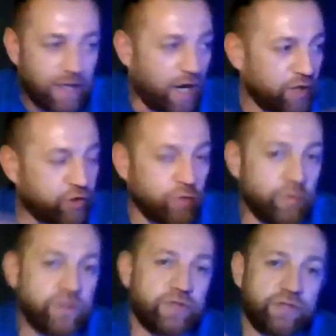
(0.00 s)
our
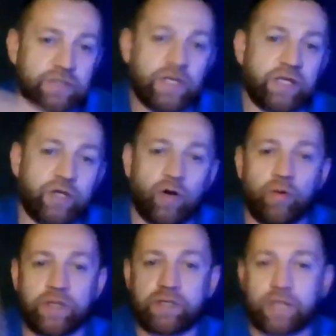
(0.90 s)
community like
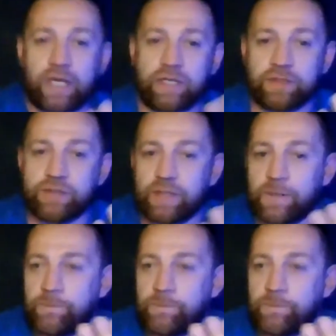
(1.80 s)
growing, and